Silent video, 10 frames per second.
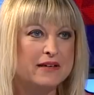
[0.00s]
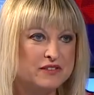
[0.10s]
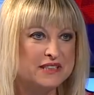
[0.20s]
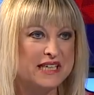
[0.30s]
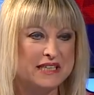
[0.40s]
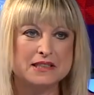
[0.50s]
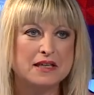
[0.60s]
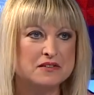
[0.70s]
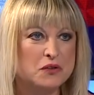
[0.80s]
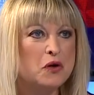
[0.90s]
every day it
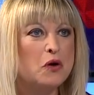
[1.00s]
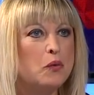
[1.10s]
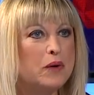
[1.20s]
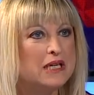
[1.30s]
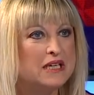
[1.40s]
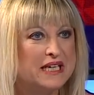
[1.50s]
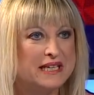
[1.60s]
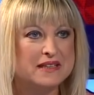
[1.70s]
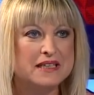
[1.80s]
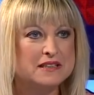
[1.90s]
does. We're
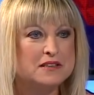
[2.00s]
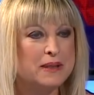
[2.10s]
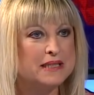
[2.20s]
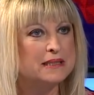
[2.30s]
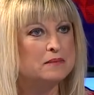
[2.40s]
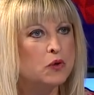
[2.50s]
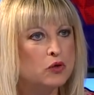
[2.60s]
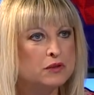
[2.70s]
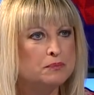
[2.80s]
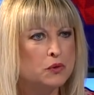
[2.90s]
learning that he's spending
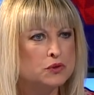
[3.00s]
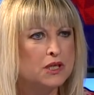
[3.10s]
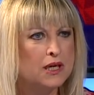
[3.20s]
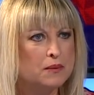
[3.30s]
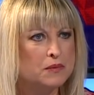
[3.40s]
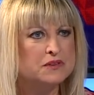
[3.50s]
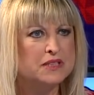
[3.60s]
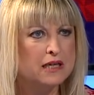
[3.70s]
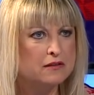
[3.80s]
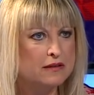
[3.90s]
more and more time with
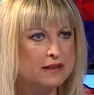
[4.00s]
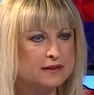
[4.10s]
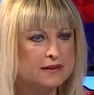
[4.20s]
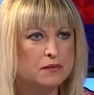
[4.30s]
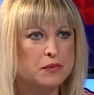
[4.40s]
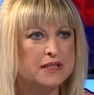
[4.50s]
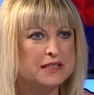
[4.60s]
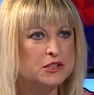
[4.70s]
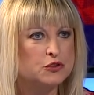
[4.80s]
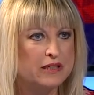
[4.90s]
terrorists, with
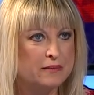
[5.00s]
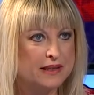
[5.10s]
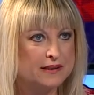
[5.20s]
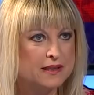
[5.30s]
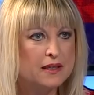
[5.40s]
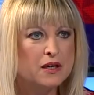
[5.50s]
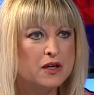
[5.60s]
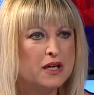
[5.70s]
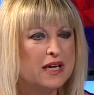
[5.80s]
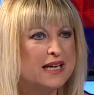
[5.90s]
extremists.
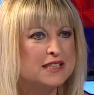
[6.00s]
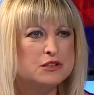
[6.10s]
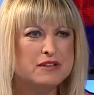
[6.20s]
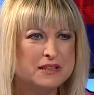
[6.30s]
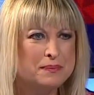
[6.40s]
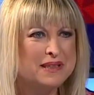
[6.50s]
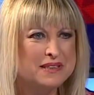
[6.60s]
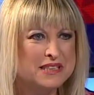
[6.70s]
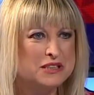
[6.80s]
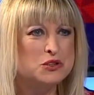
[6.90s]
His
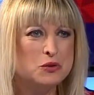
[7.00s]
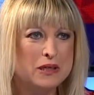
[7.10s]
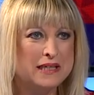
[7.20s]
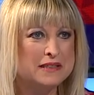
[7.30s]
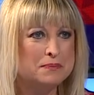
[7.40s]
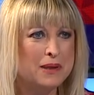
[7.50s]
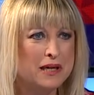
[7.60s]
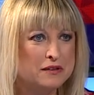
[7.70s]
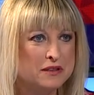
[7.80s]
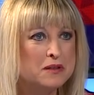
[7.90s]
credibility surely is
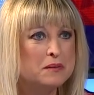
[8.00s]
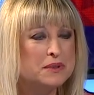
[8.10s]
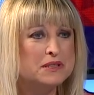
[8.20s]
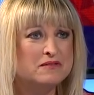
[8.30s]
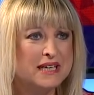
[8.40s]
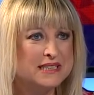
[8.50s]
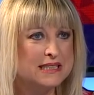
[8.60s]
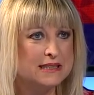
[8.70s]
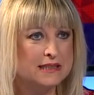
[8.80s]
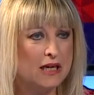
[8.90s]
blown, but the
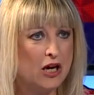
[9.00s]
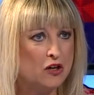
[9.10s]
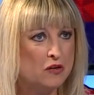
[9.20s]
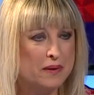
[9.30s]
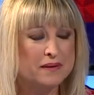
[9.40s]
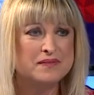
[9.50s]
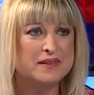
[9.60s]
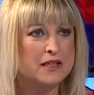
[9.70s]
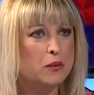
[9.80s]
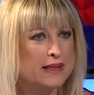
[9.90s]
ratings at home,
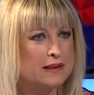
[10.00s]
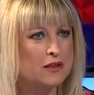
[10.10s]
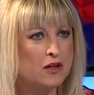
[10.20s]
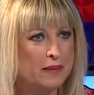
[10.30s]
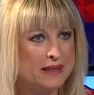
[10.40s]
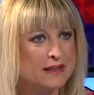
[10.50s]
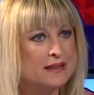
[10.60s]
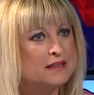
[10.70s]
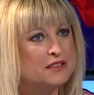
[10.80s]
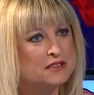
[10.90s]
they're quite alarming.
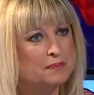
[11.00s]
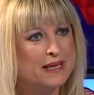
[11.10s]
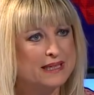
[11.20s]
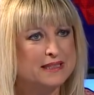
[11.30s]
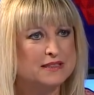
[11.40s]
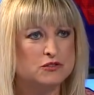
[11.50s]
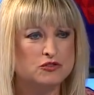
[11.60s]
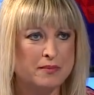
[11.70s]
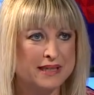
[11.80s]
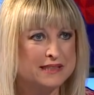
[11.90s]
Despite his
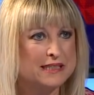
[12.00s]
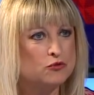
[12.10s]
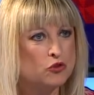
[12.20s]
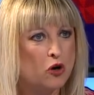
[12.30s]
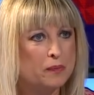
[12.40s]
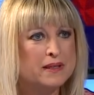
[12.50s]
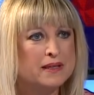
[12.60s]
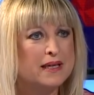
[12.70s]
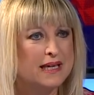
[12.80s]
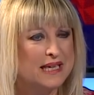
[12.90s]
dramatic drop
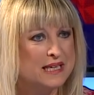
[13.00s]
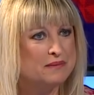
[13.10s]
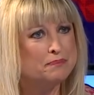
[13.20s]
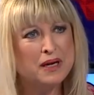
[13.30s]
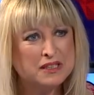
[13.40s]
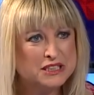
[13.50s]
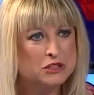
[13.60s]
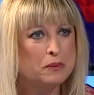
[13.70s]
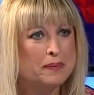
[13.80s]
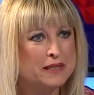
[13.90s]
in
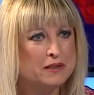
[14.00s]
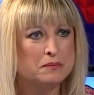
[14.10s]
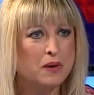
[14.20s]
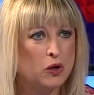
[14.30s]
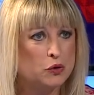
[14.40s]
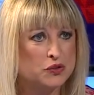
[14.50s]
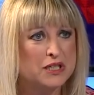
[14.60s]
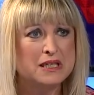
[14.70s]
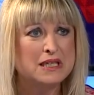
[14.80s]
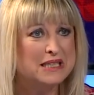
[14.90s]
personal opinion polls,
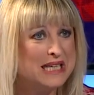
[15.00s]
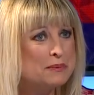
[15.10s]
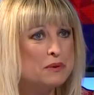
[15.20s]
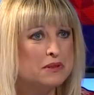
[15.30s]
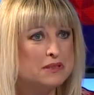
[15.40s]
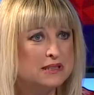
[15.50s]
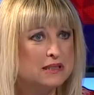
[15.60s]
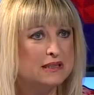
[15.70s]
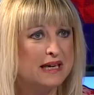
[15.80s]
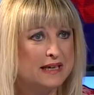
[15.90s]
Labour are
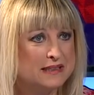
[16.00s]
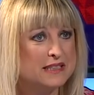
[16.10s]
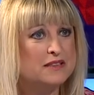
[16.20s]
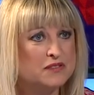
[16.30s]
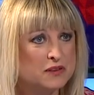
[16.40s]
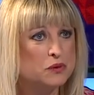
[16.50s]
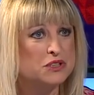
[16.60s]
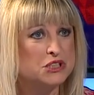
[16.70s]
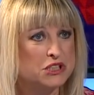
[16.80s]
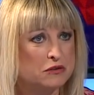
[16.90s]
still ahead if there
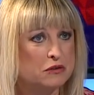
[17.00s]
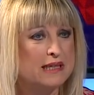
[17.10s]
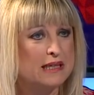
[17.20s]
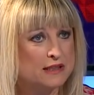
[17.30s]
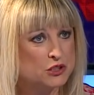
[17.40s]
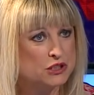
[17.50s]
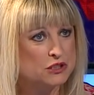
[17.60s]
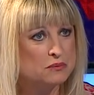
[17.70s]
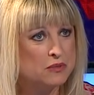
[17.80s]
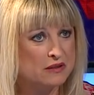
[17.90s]
was a general
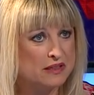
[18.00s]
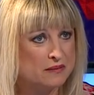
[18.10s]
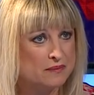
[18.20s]
election tomorrow.